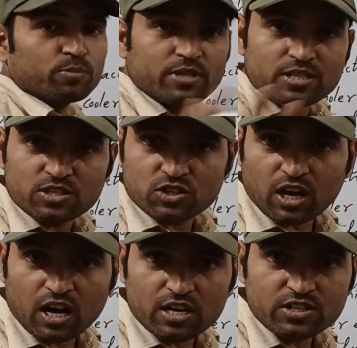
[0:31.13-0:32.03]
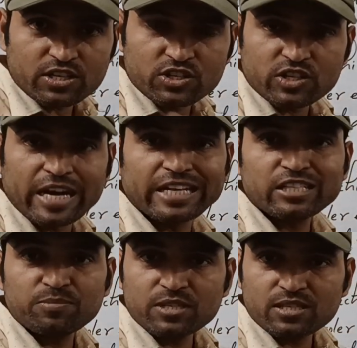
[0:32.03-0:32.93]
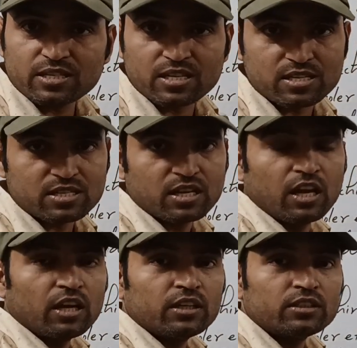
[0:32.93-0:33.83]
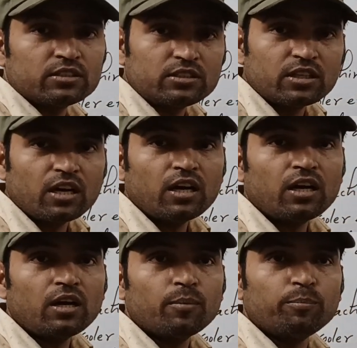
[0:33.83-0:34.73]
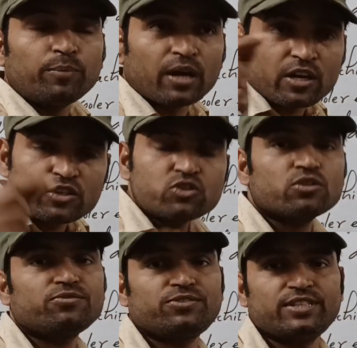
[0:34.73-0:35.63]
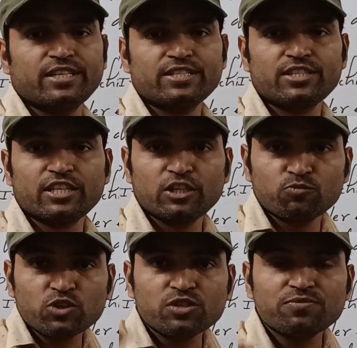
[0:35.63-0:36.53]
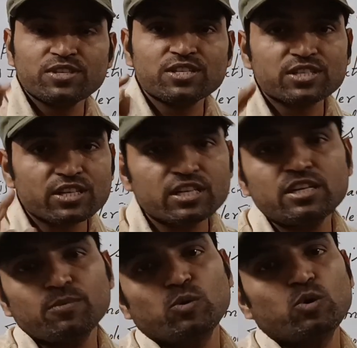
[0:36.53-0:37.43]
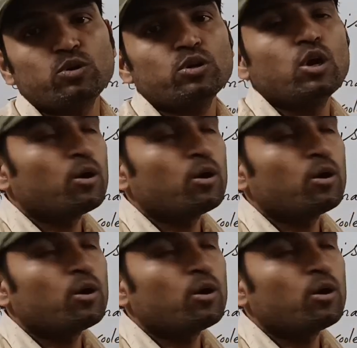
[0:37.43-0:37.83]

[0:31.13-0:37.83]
means charge, statics means rest. The branch of physics in which we study about